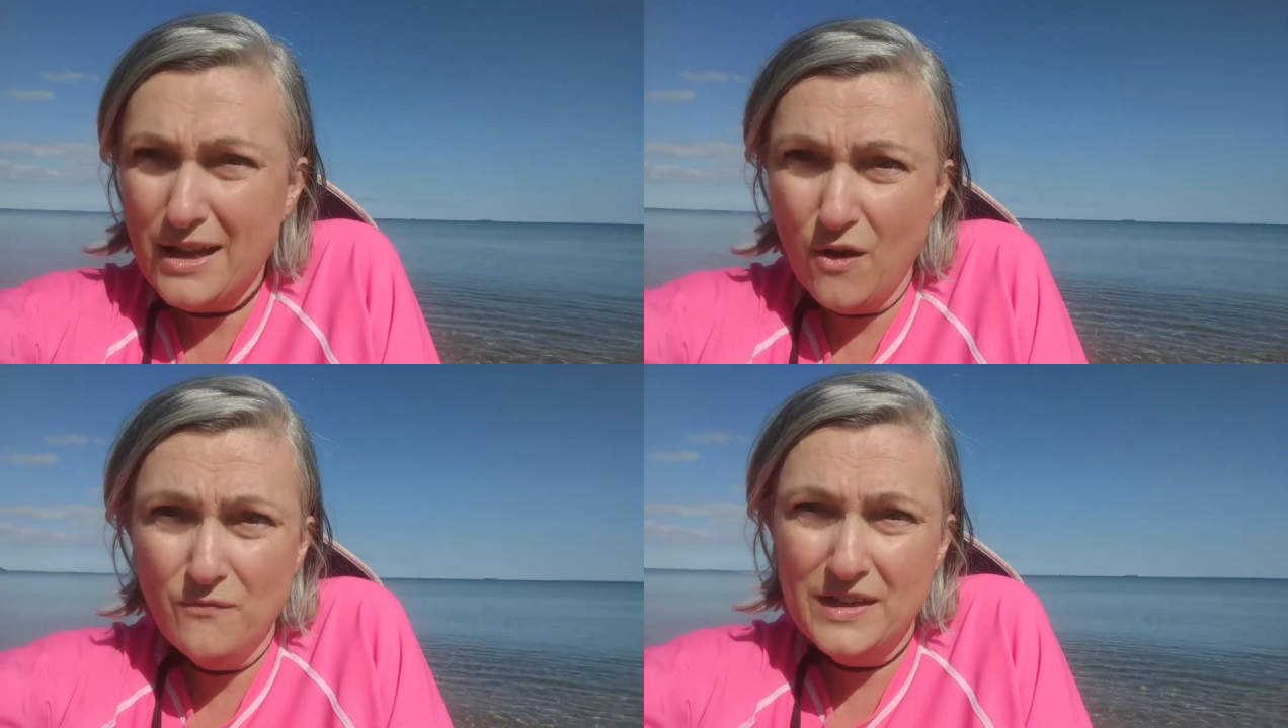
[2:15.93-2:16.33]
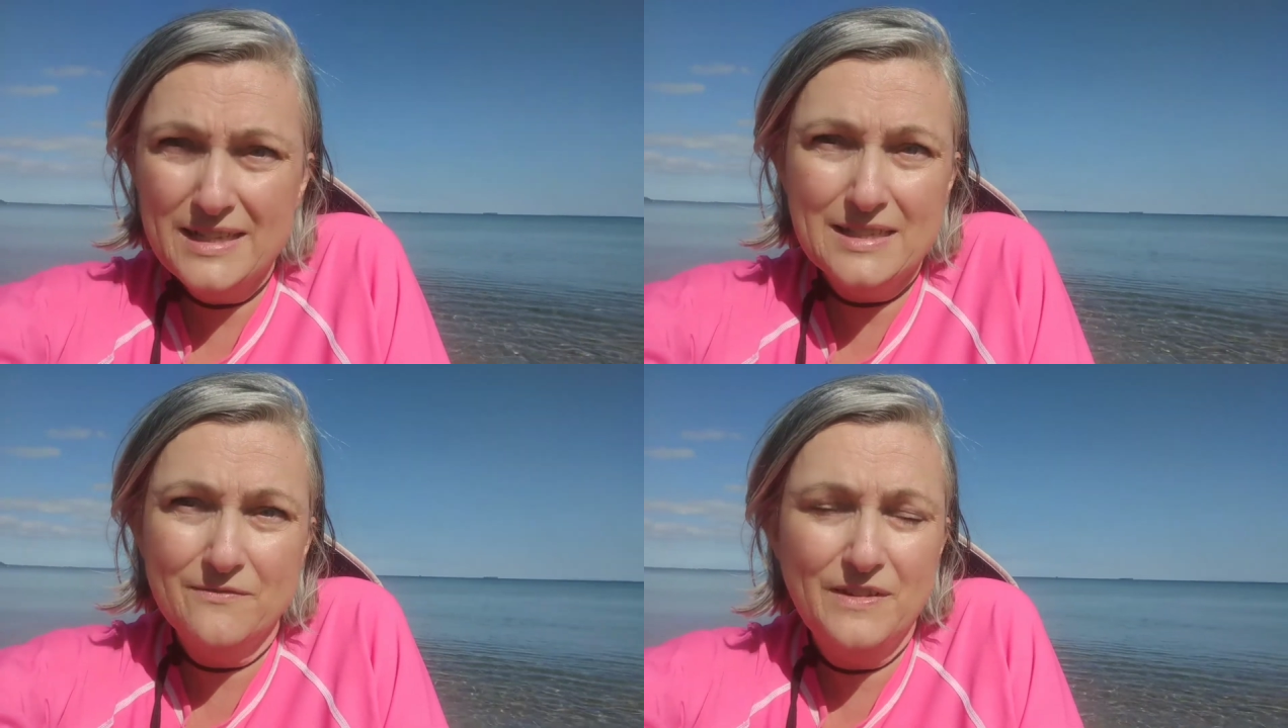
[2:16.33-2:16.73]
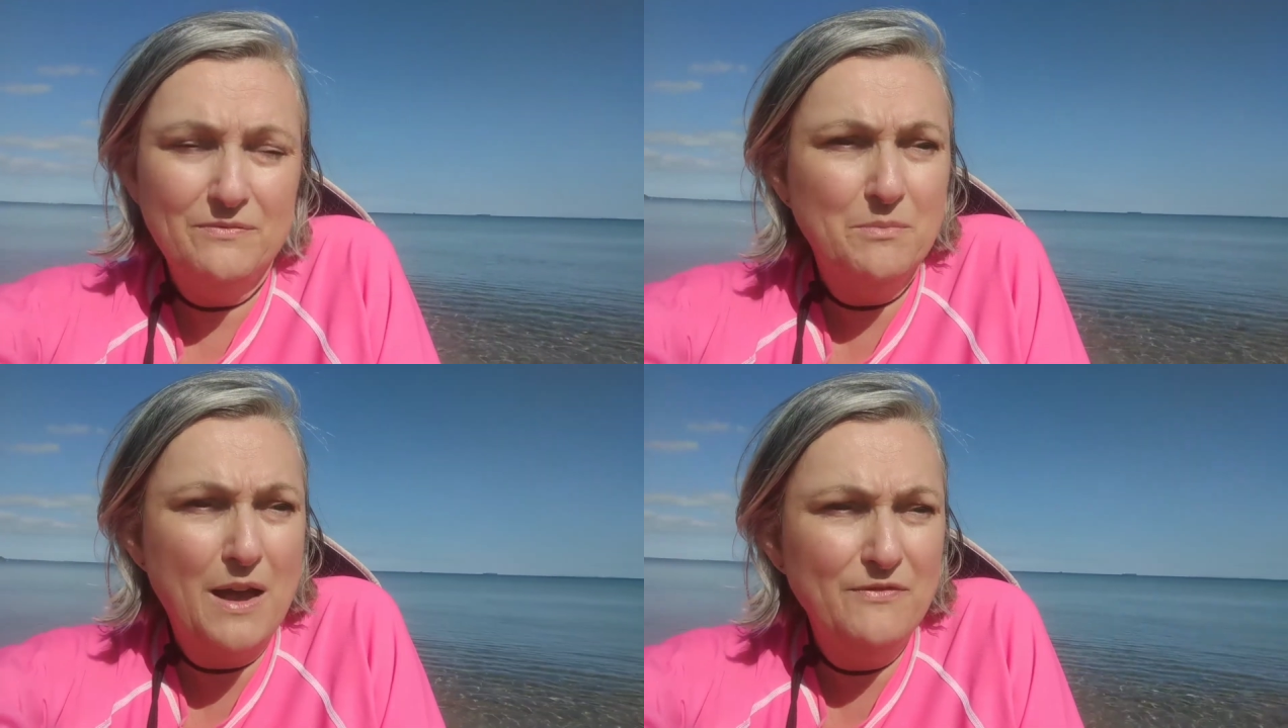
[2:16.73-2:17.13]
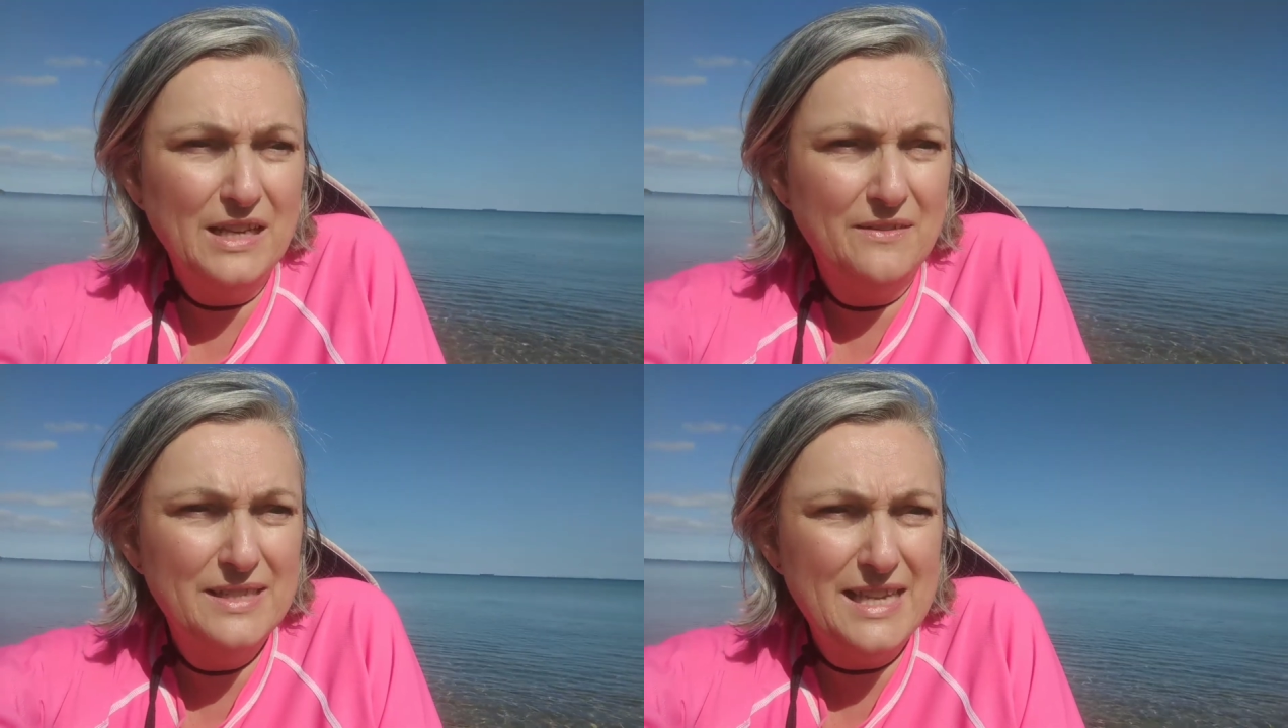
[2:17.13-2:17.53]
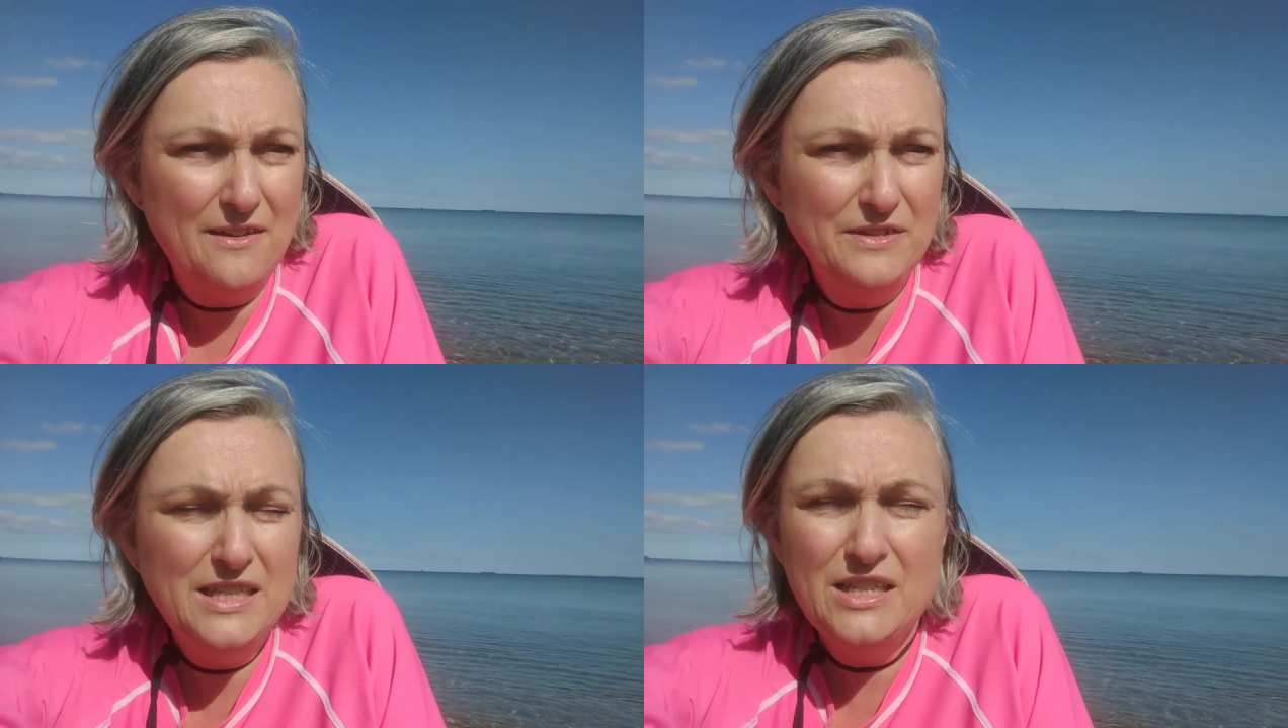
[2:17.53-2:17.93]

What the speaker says: confidence and my feeling of safety.